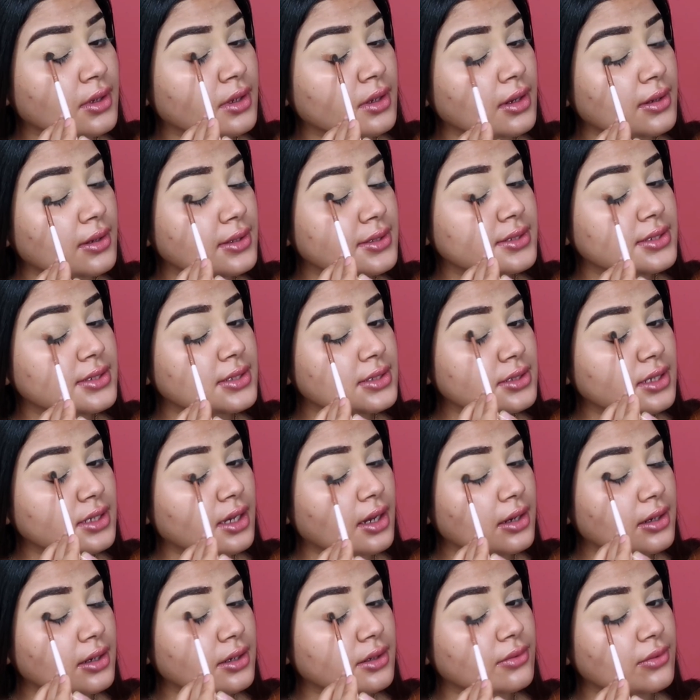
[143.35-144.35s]
And
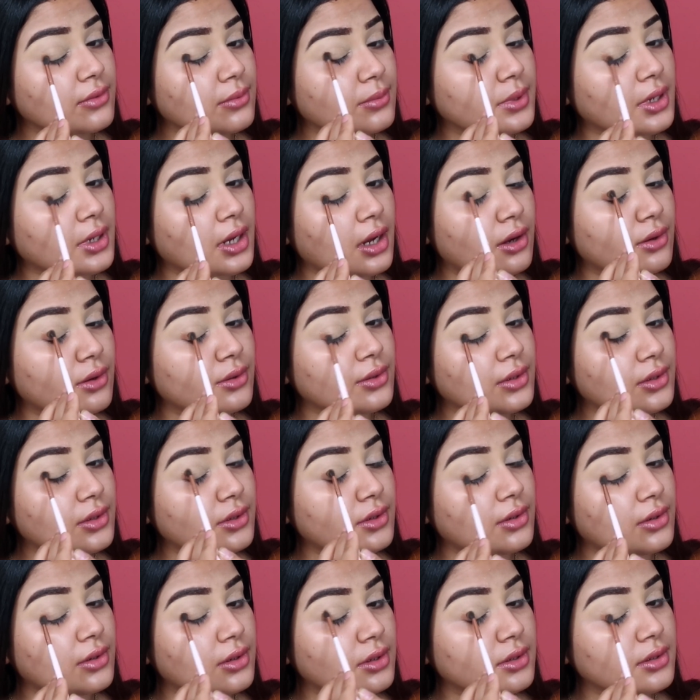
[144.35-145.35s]
starting from the outer
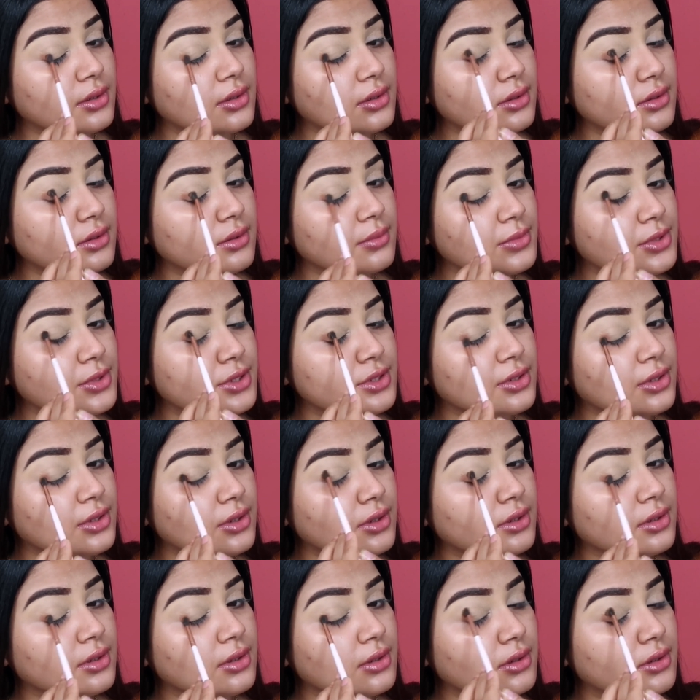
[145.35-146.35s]
corner, I'm just
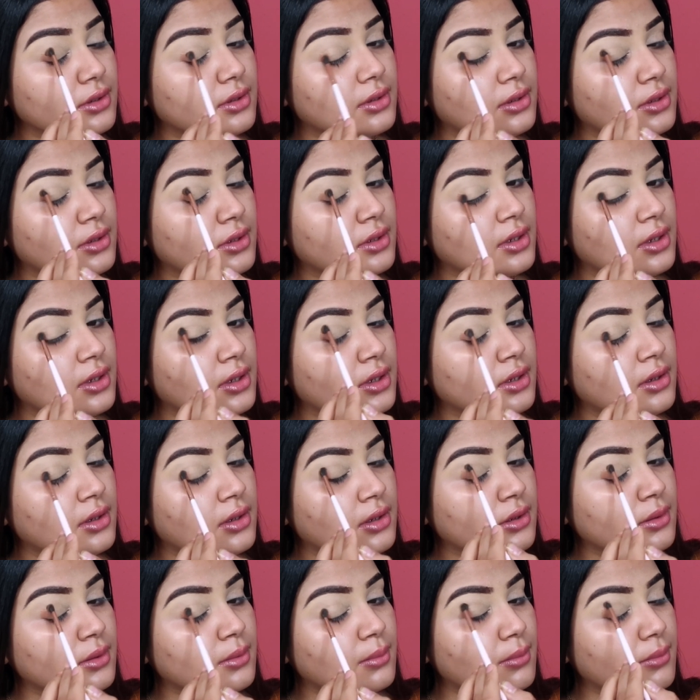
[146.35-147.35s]
gonna
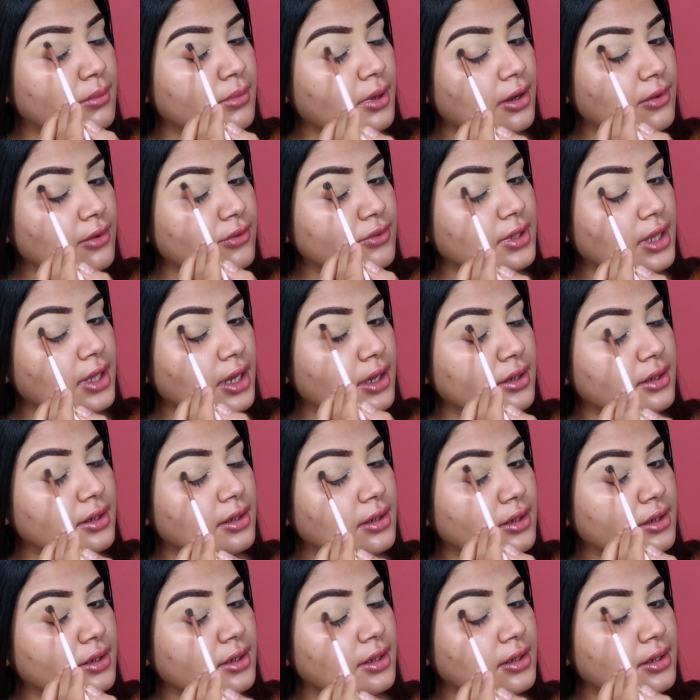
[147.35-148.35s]
buff that
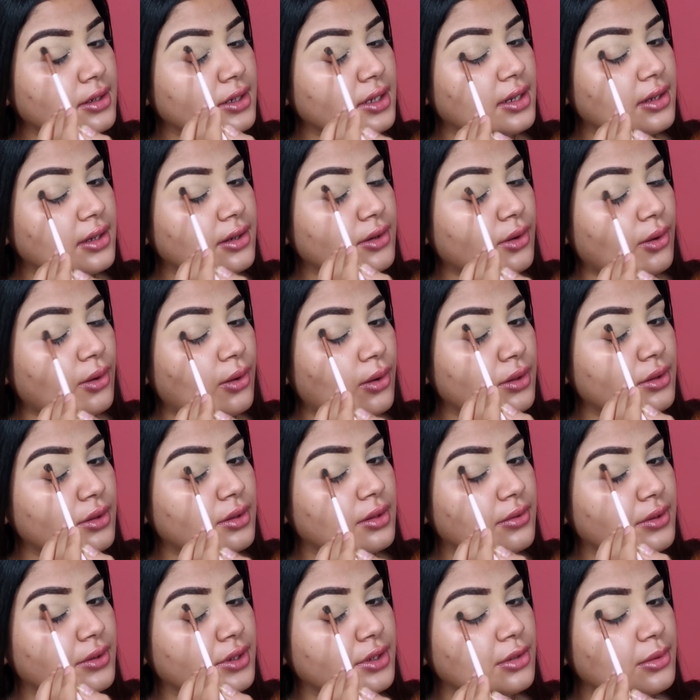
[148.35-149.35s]
in and take it all the
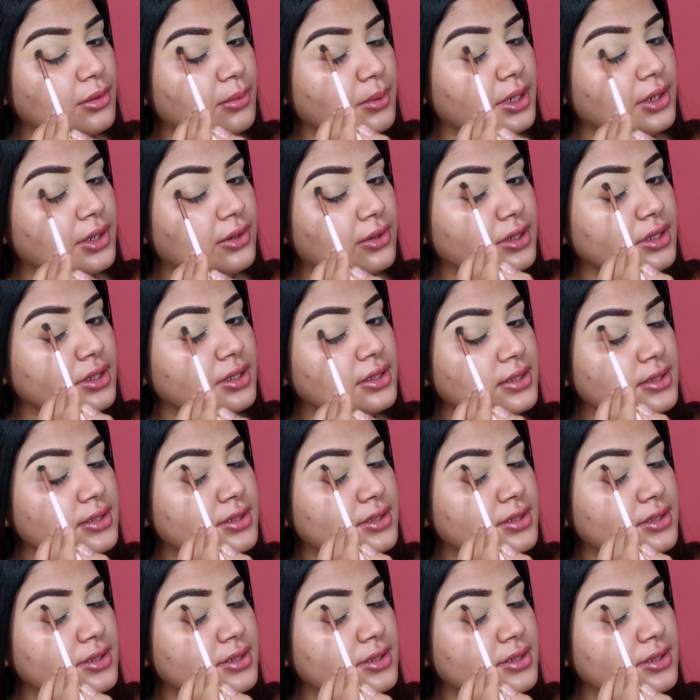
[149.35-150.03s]
way into my crease.